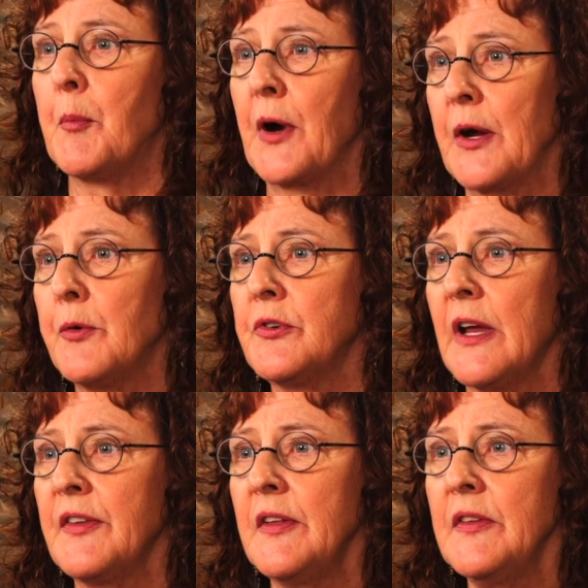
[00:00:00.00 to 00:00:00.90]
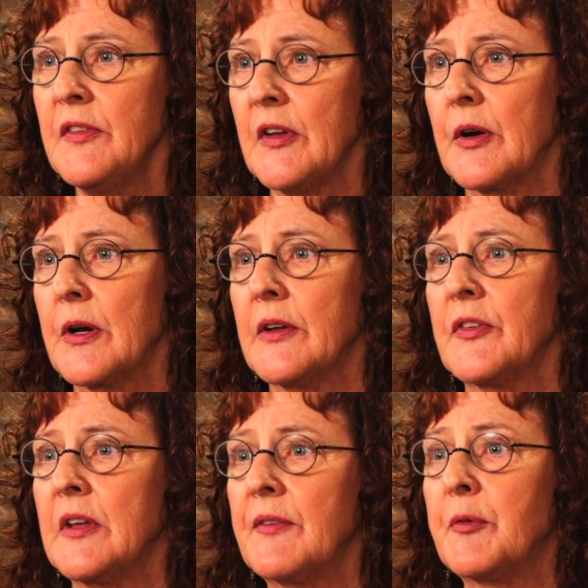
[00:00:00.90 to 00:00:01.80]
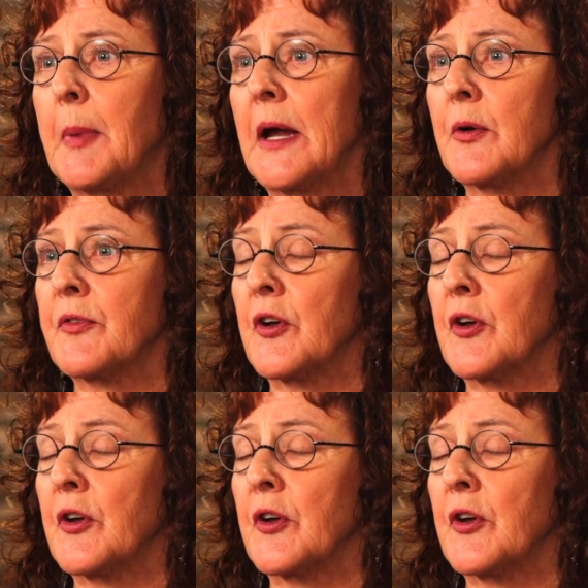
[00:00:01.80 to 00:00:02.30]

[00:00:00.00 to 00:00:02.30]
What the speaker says: Prioritizing these areas gives buyers